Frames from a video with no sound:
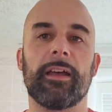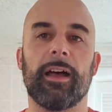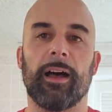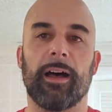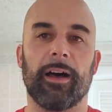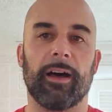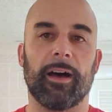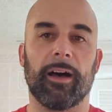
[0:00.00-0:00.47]

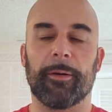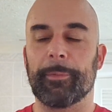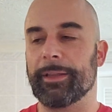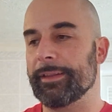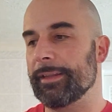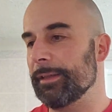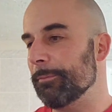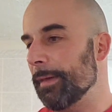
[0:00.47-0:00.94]

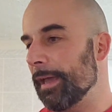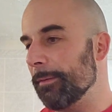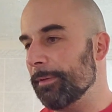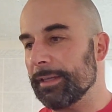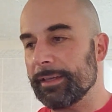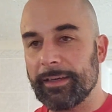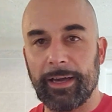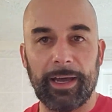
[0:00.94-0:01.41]
and then
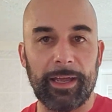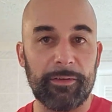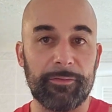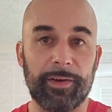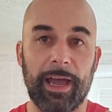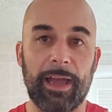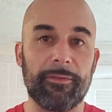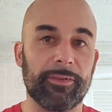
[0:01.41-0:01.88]
maybe cut
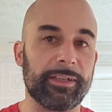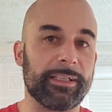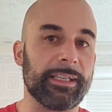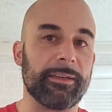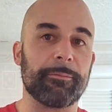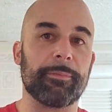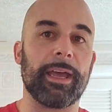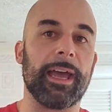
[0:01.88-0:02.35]
5 or
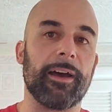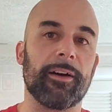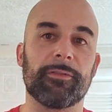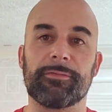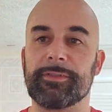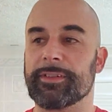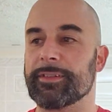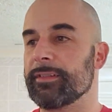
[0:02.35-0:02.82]
10
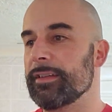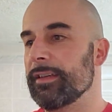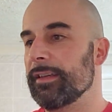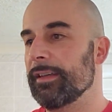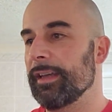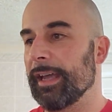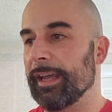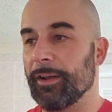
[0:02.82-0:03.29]
pounds
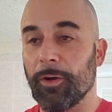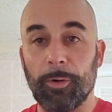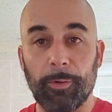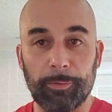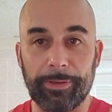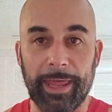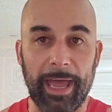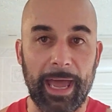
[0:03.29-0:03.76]
and
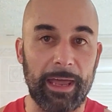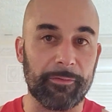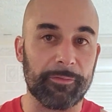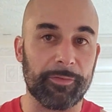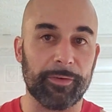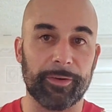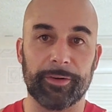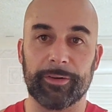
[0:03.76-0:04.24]
hold
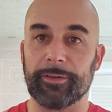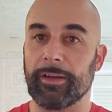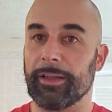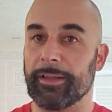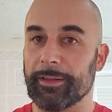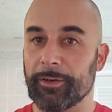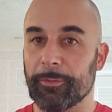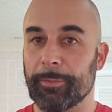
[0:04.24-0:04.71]
that for
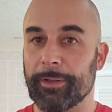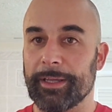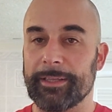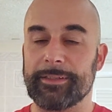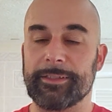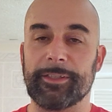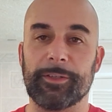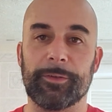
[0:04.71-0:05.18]
a little
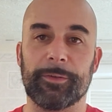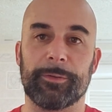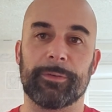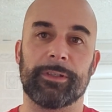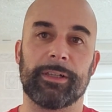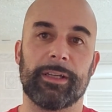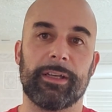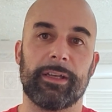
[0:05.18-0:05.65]
bit
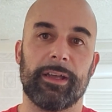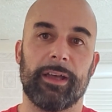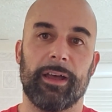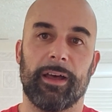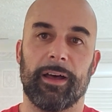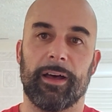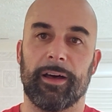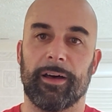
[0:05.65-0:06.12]
too.
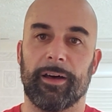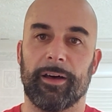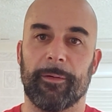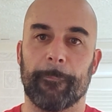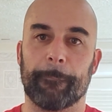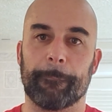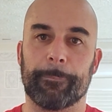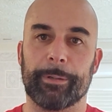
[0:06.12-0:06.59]

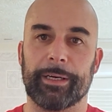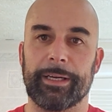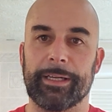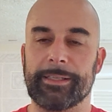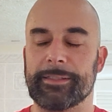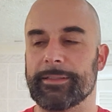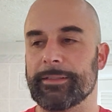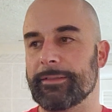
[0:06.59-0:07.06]

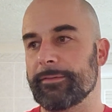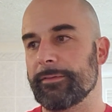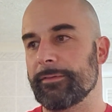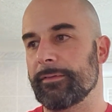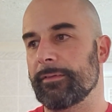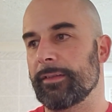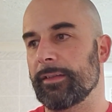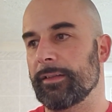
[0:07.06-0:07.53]
But
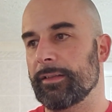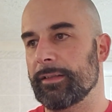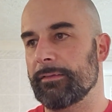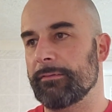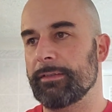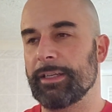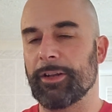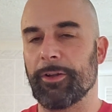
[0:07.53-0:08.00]

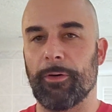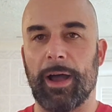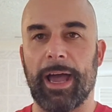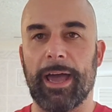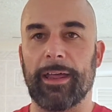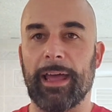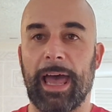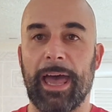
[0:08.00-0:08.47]

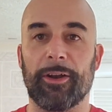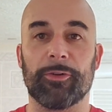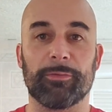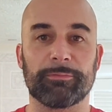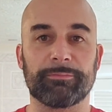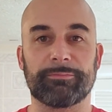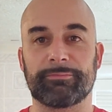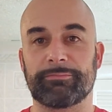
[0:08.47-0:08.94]
I don't.